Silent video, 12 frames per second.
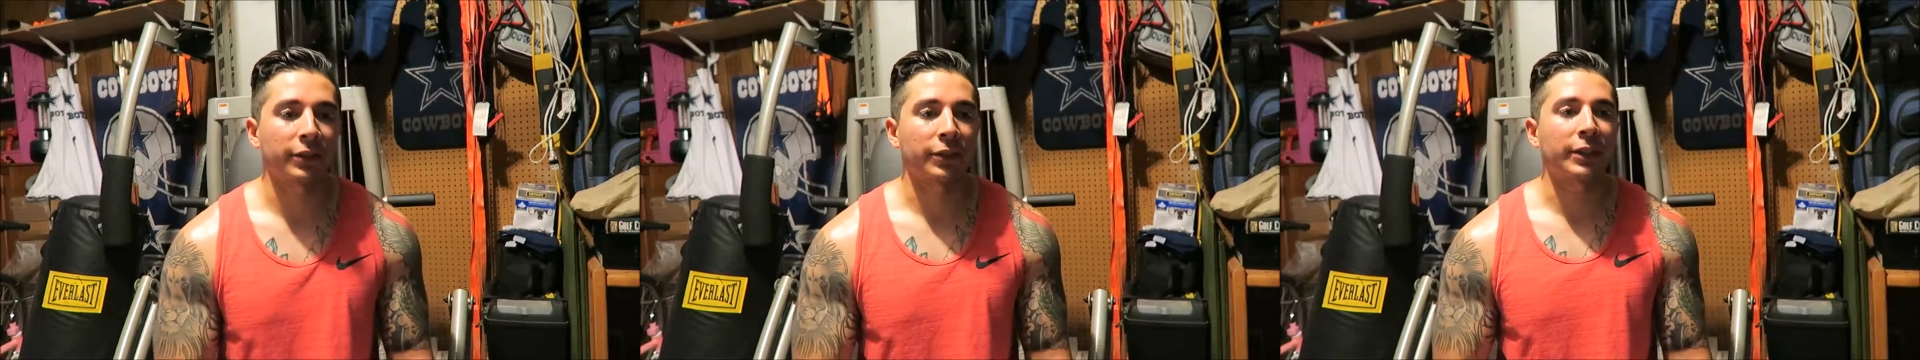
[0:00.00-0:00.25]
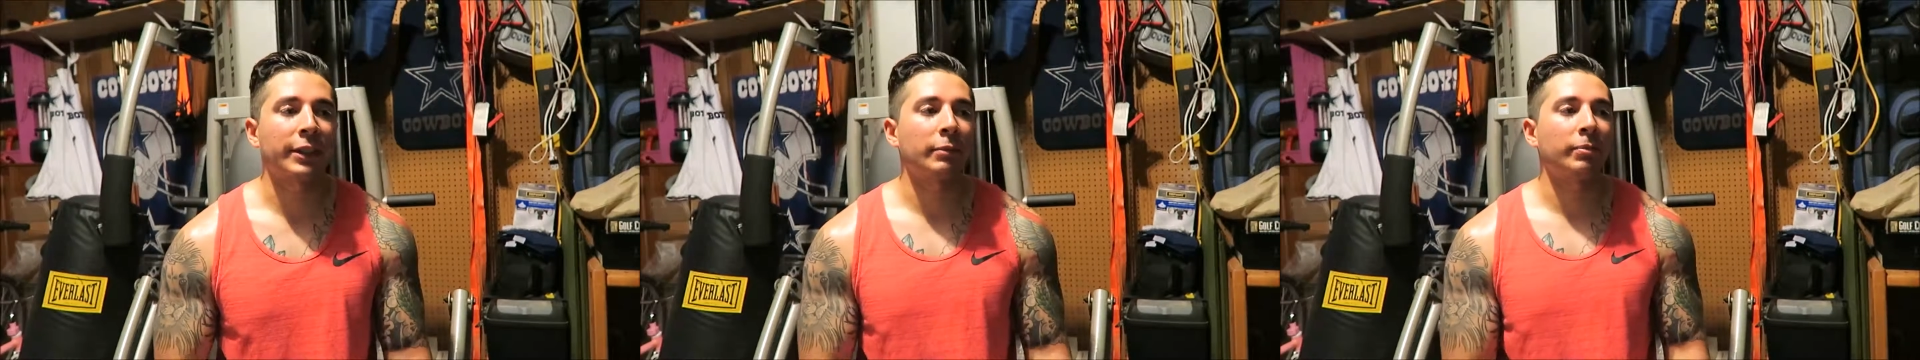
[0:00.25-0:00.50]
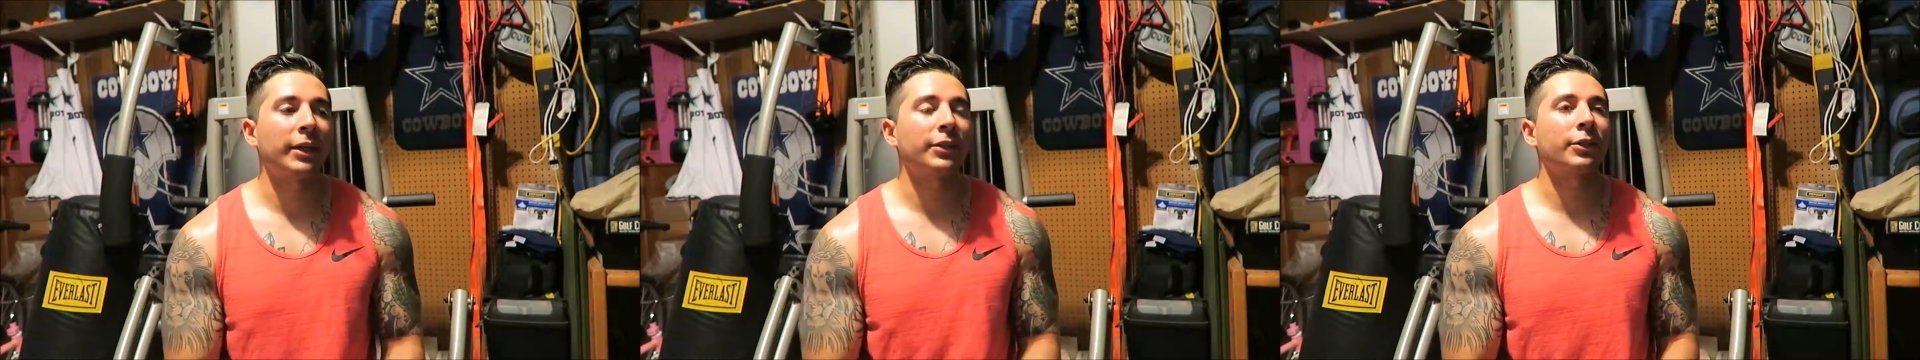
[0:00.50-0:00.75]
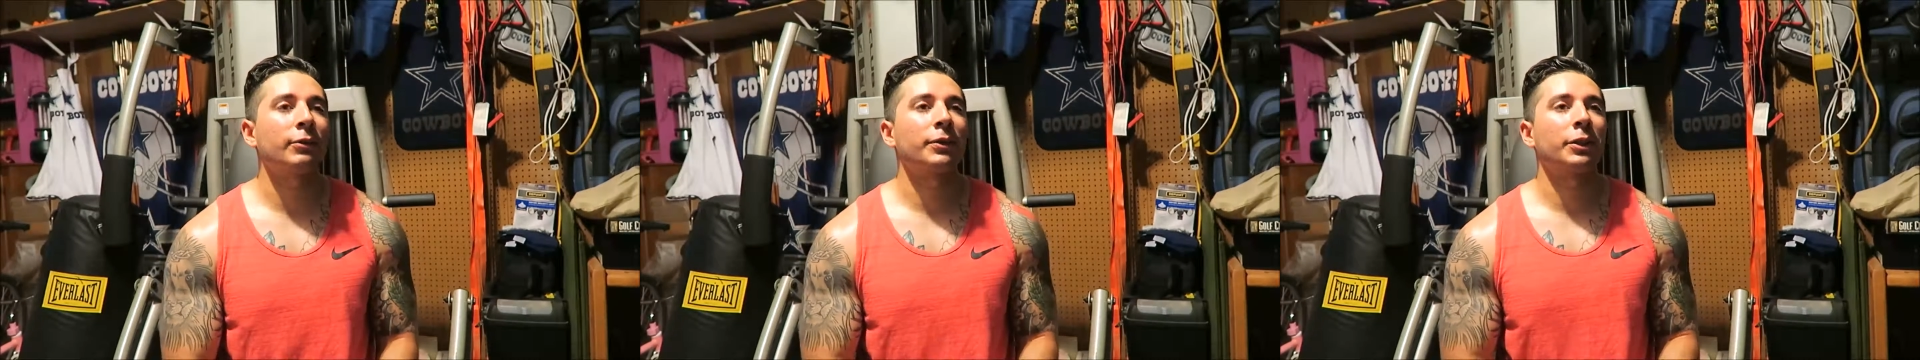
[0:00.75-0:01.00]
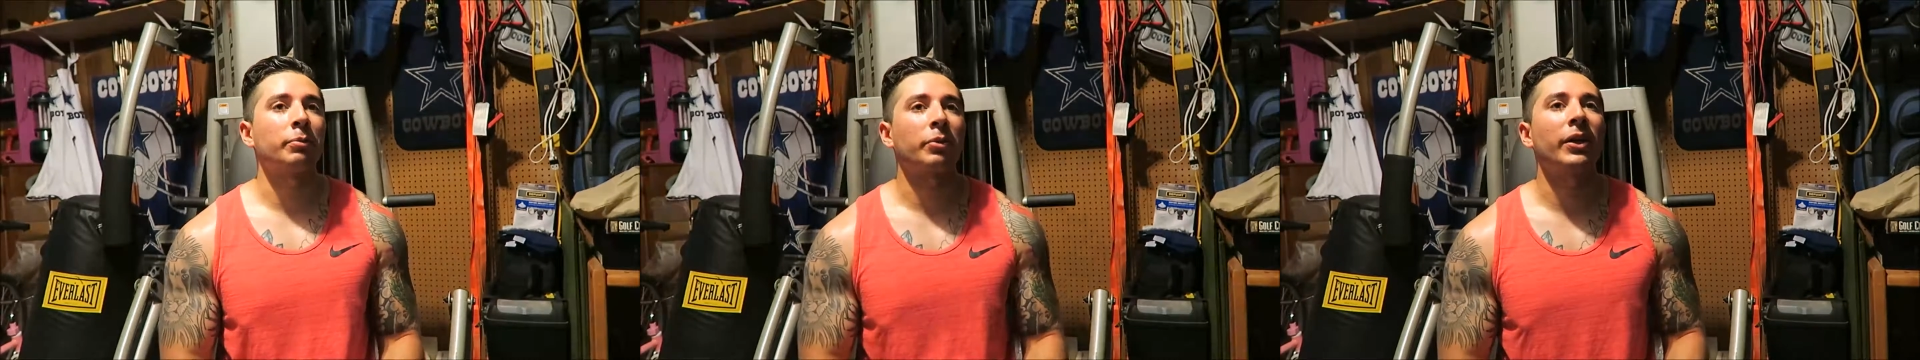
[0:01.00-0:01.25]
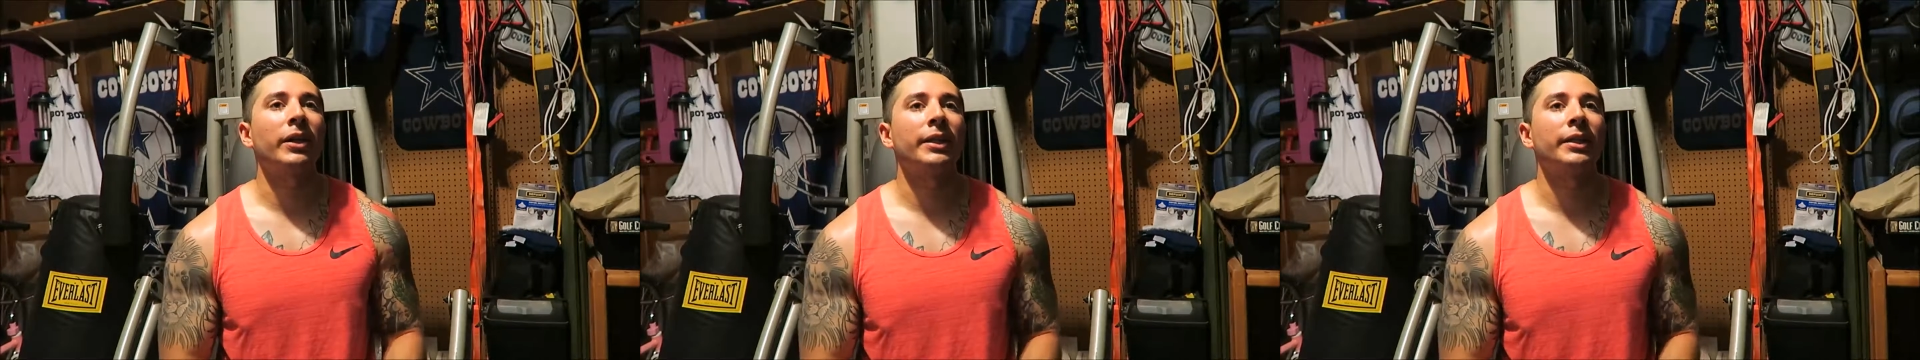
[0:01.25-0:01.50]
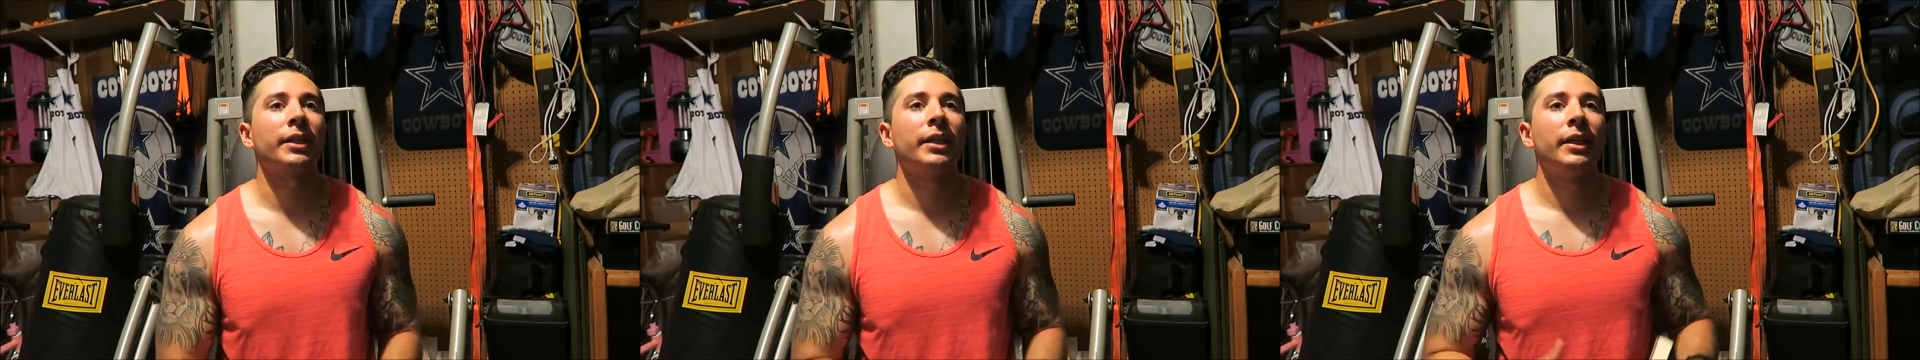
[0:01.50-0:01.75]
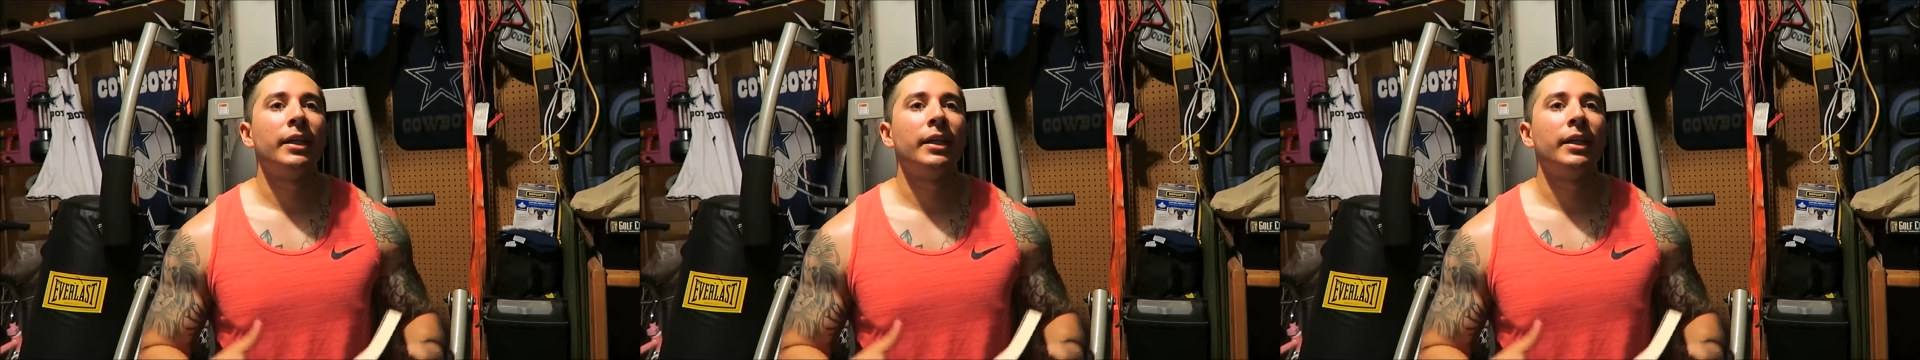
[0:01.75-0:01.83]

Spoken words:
So you need to make sure when you're praying,